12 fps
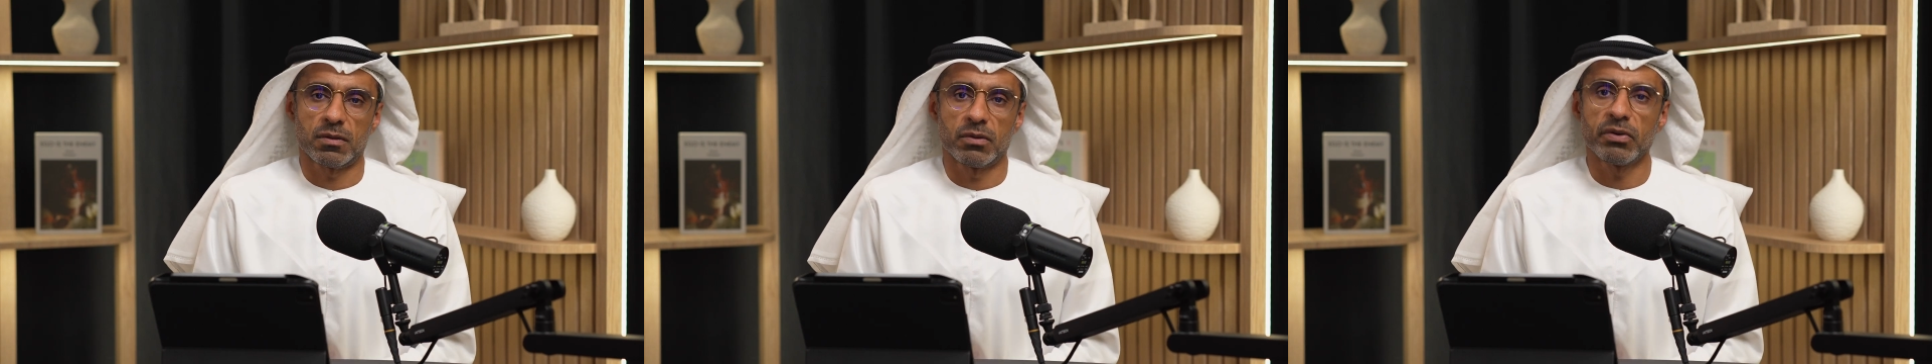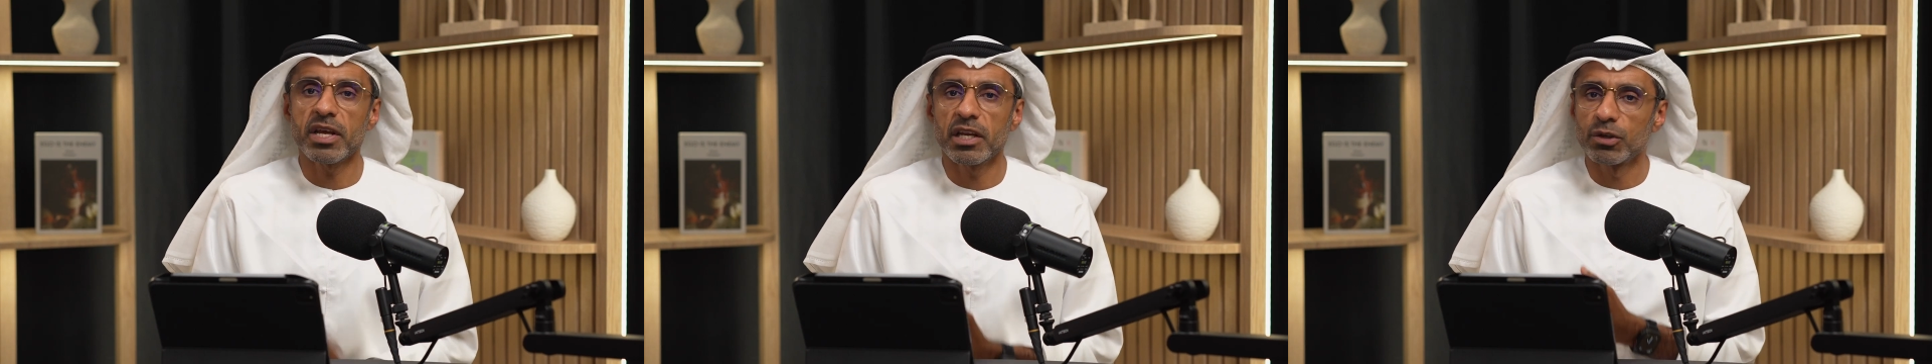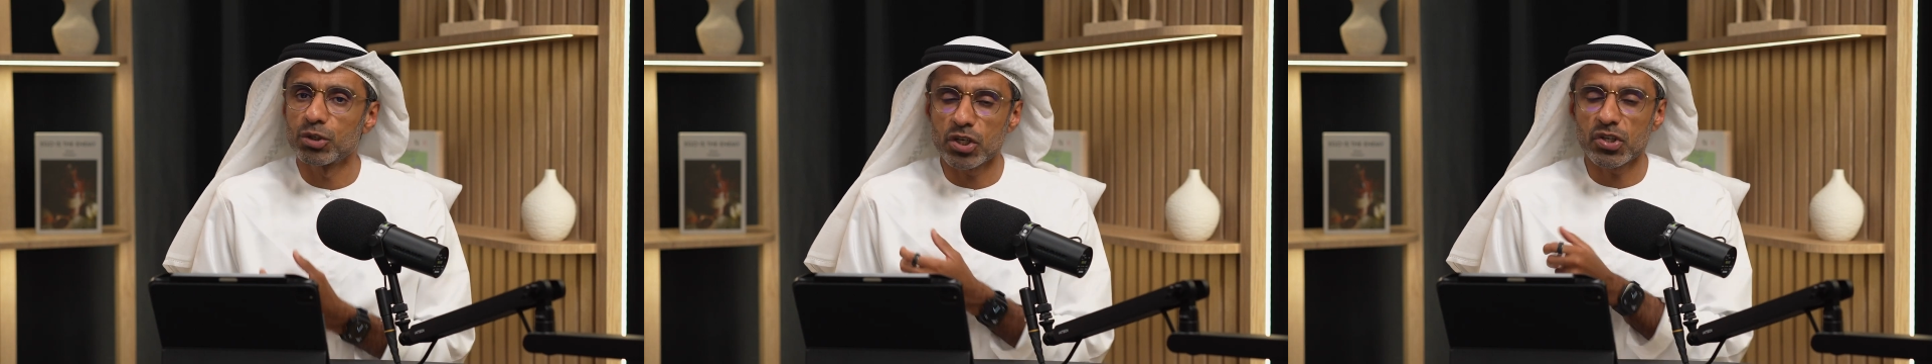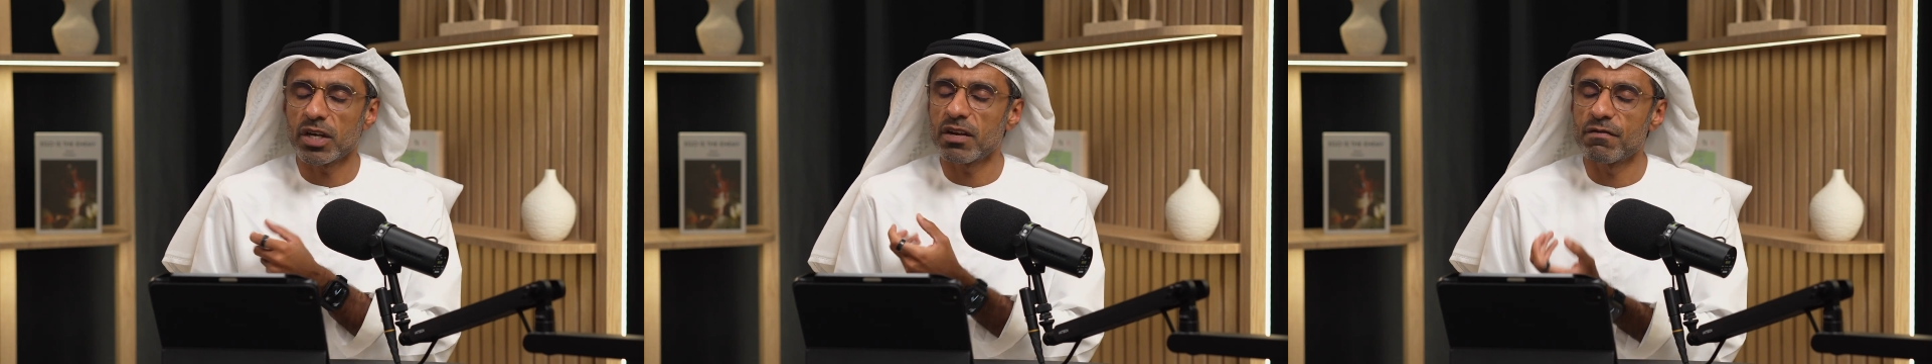Really, you're
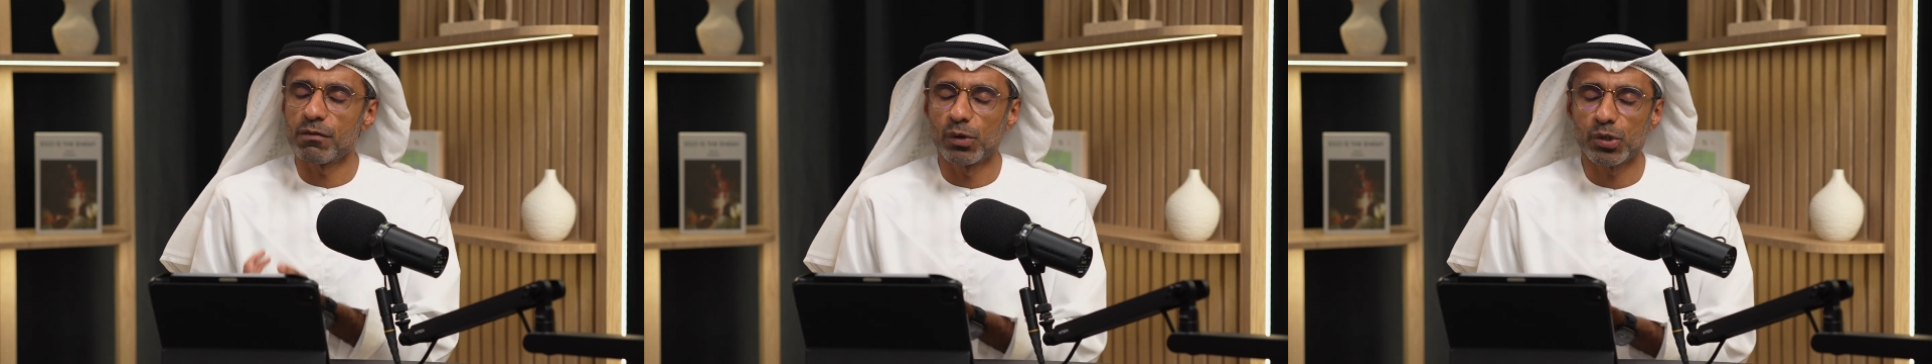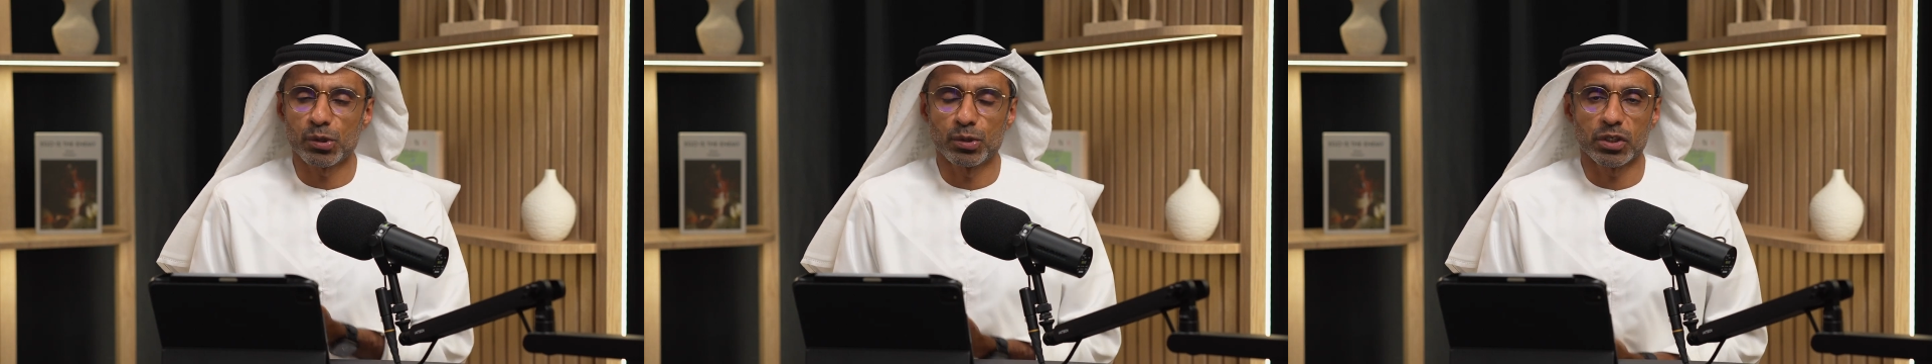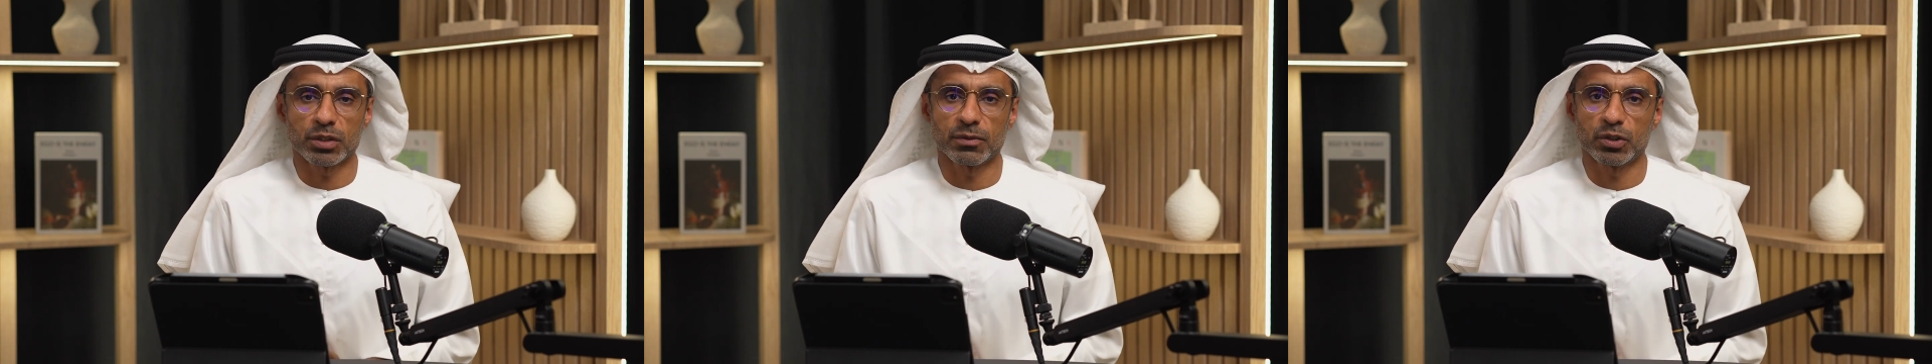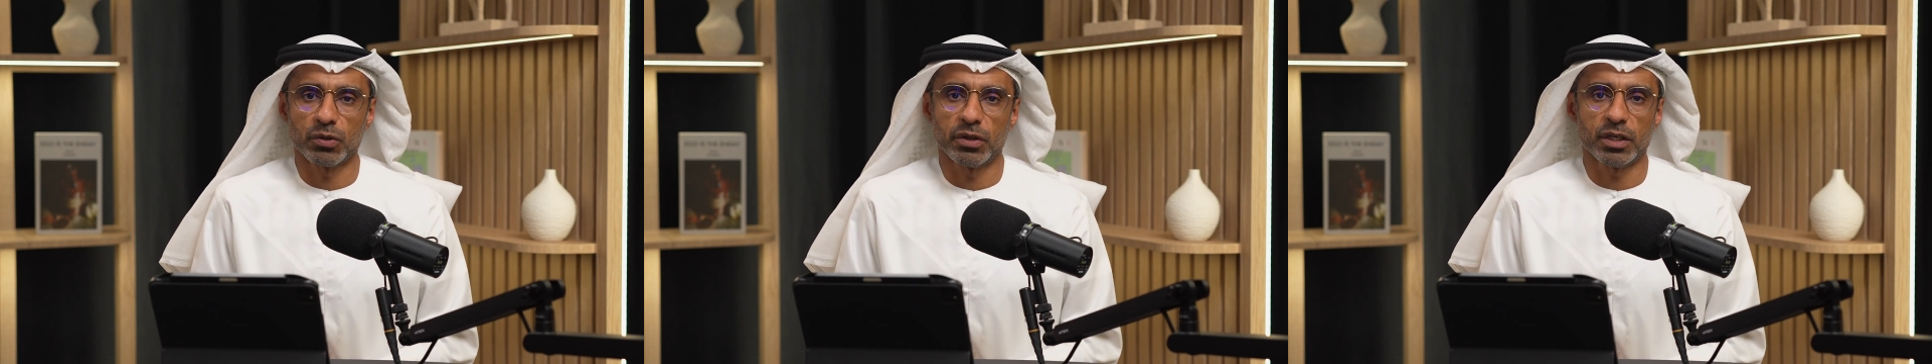just going to enforce your judgment
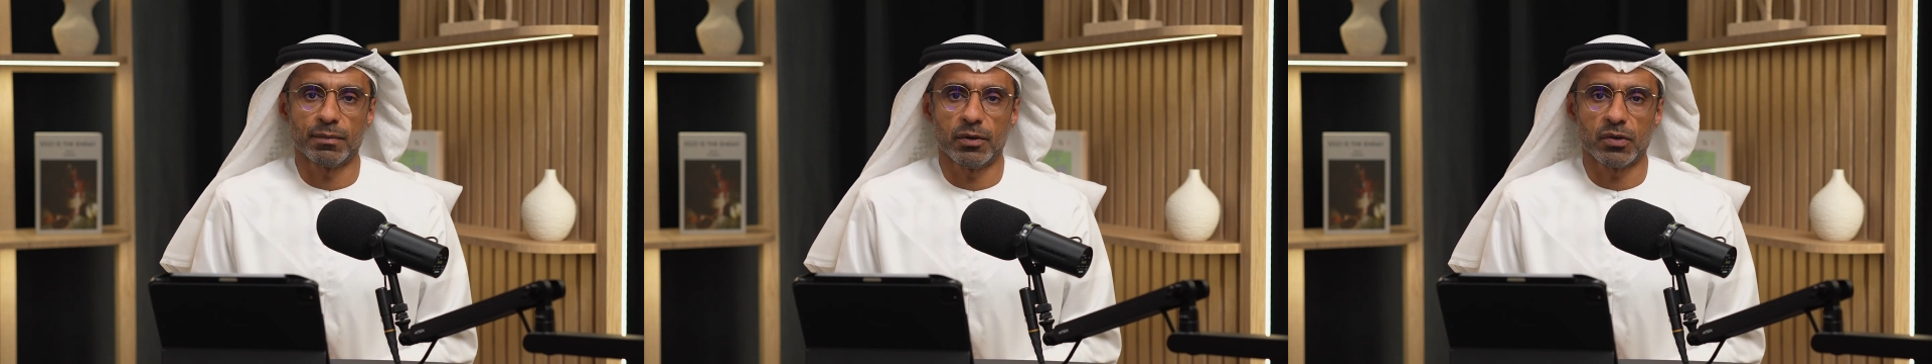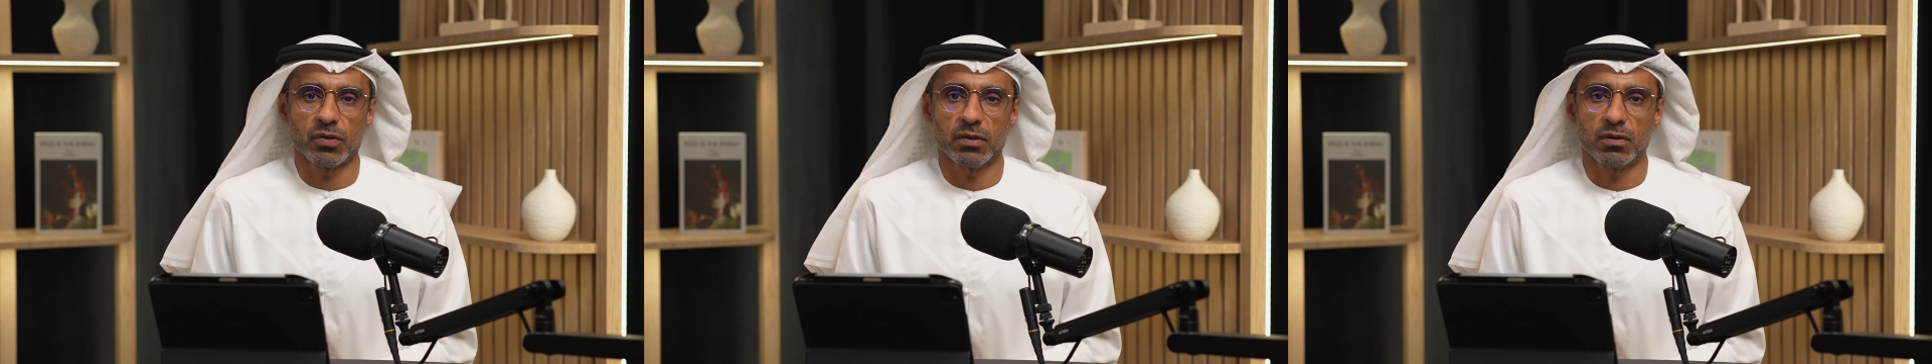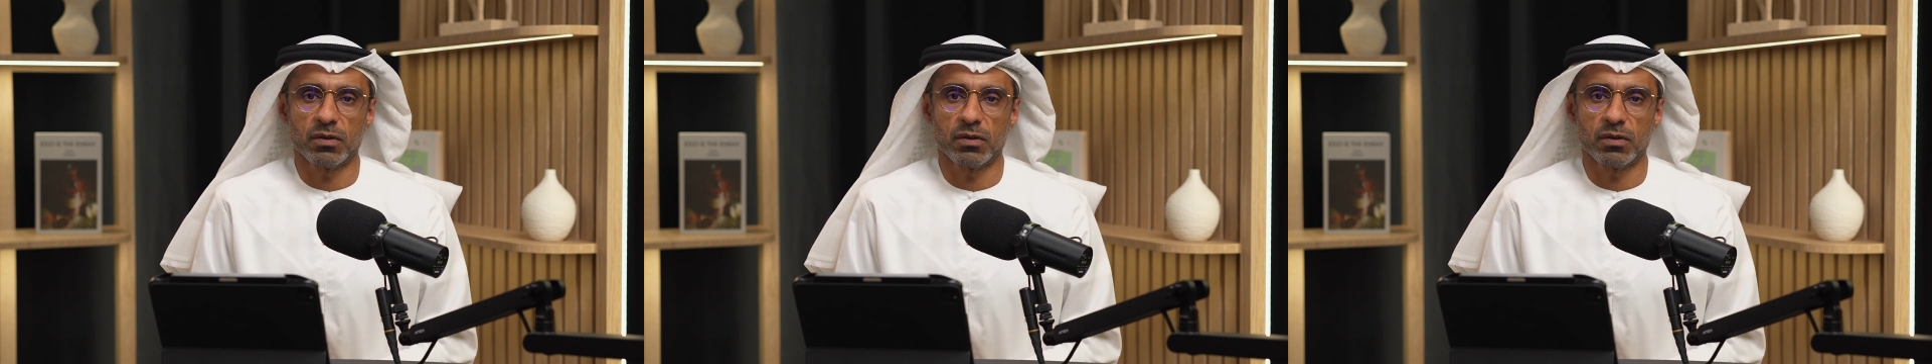on that person.